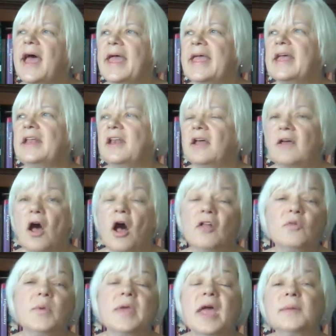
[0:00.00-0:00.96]
and
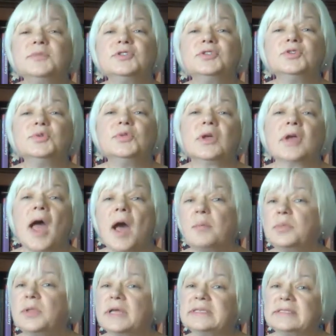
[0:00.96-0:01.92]
all the way up to the
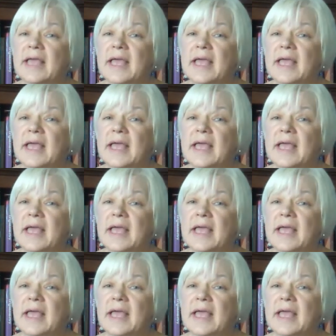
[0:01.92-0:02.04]
complex